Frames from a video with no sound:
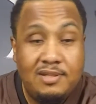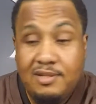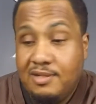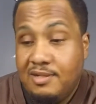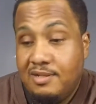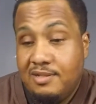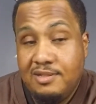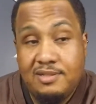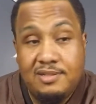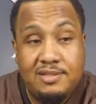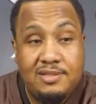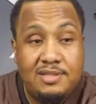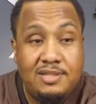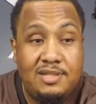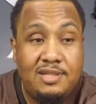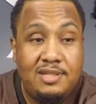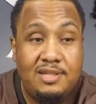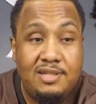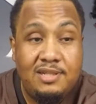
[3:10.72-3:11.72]
Let's
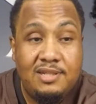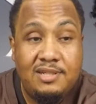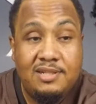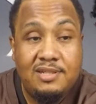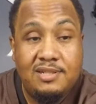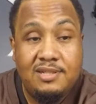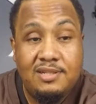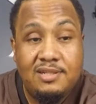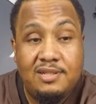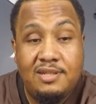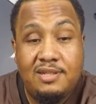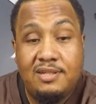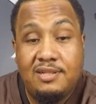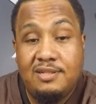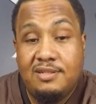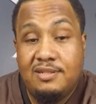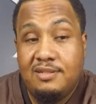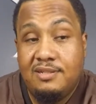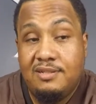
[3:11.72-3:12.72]
see.
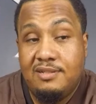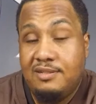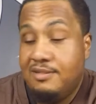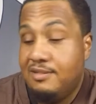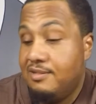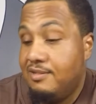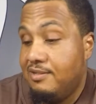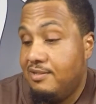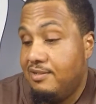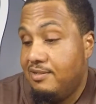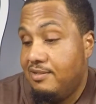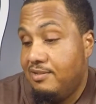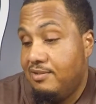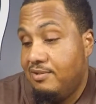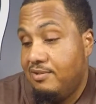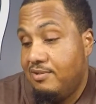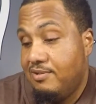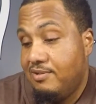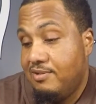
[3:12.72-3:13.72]
And
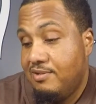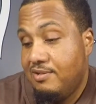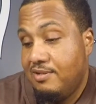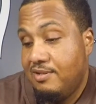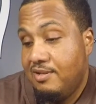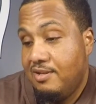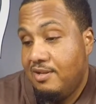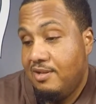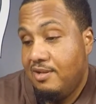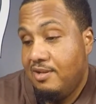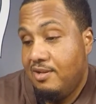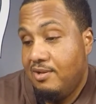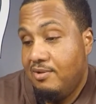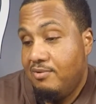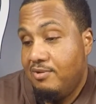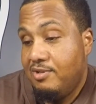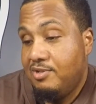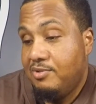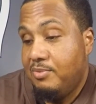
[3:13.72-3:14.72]

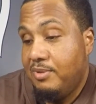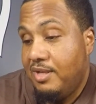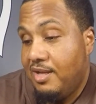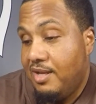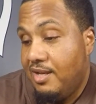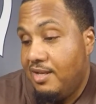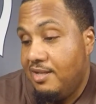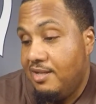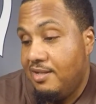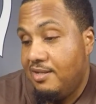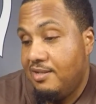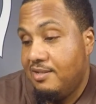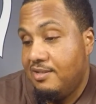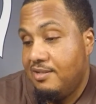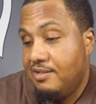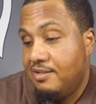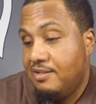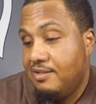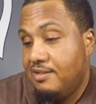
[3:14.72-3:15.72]
what else we got here?
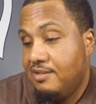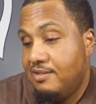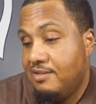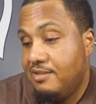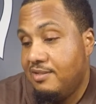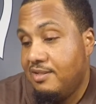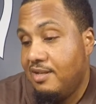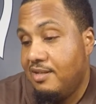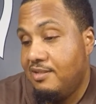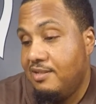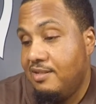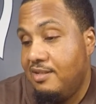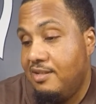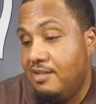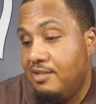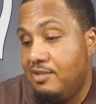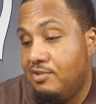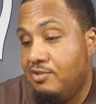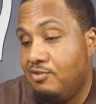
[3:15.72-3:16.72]
Looks like
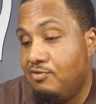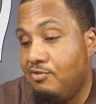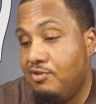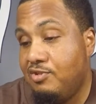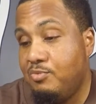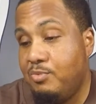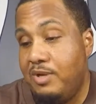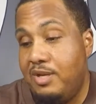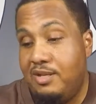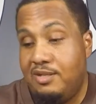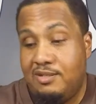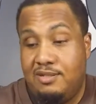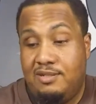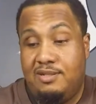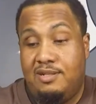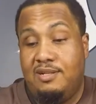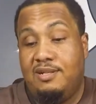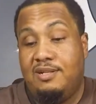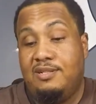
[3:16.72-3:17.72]
the twist weight,
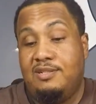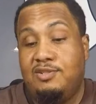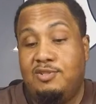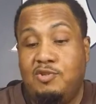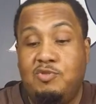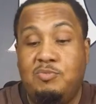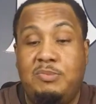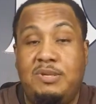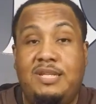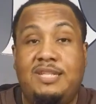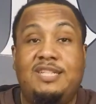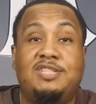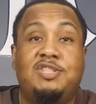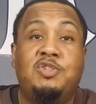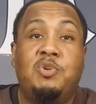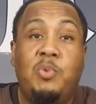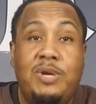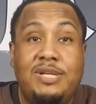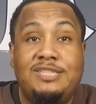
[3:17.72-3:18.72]
the
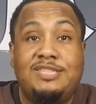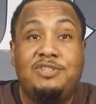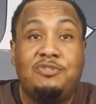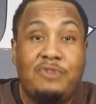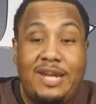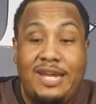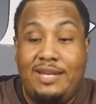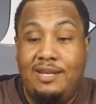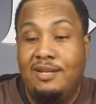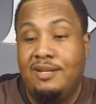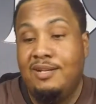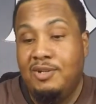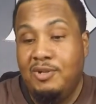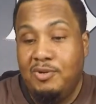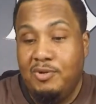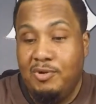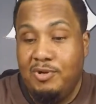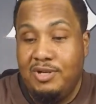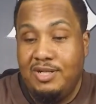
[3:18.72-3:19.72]
twist rate
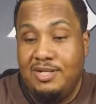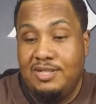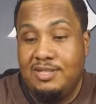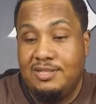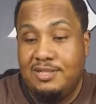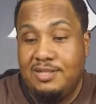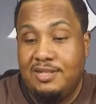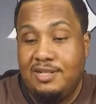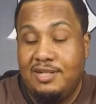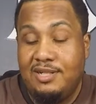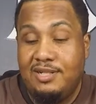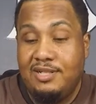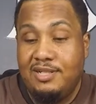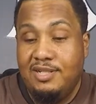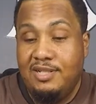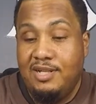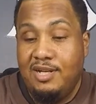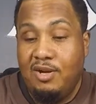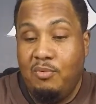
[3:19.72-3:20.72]
on it is a
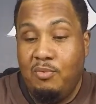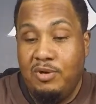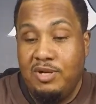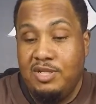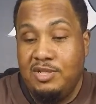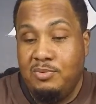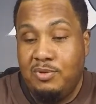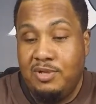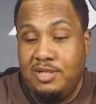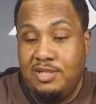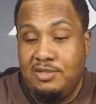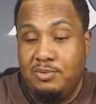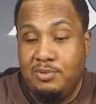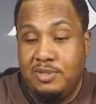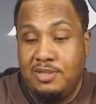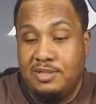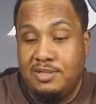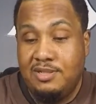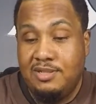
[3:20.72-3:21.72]
1 in 20
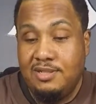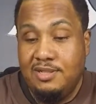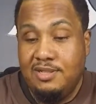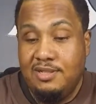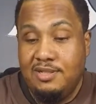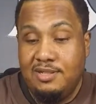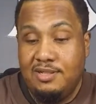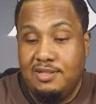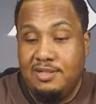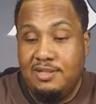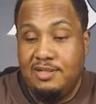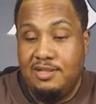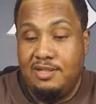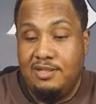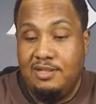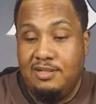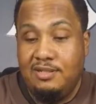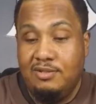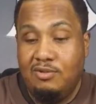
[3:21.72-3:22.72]
twist.
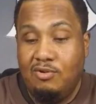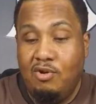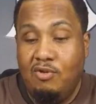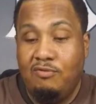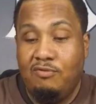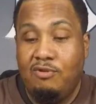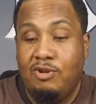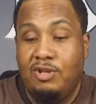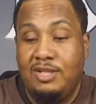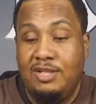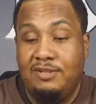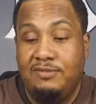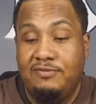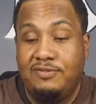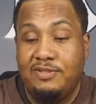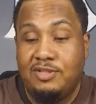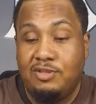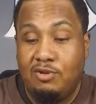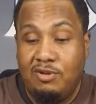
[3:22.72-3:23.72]
The overall length
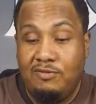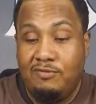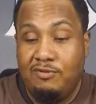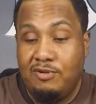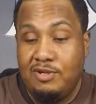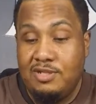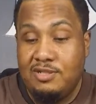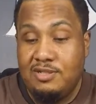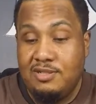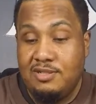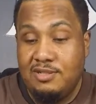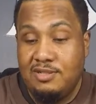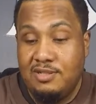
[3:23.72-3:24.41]
is 34 inches.